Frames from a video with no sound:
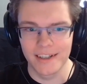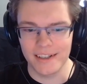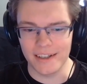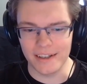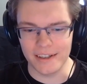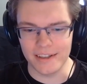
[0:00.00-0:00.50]

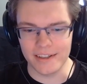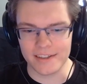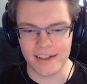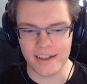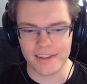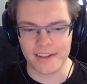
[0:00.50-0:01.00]
And
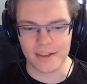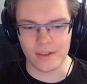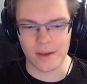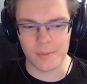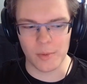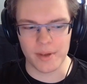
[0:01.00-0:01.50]
I think a
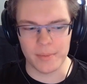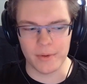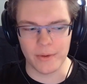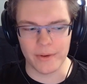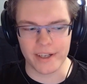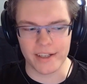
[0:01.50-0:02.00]
lot more people
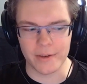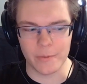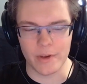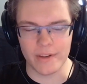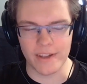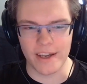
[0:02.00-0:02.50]
are kind of
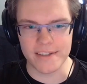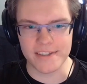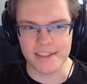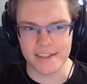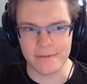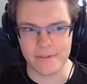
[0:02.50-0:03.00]

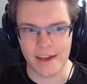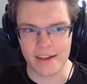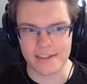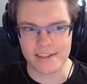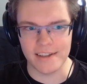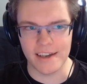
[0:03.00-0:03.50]
realizing the
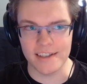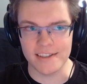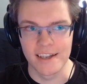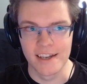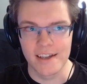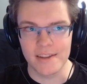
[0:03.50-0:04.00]
fact that
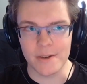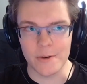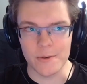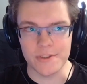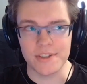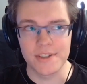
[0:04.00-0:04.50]

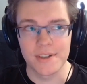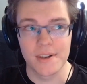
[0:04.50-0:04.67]
there's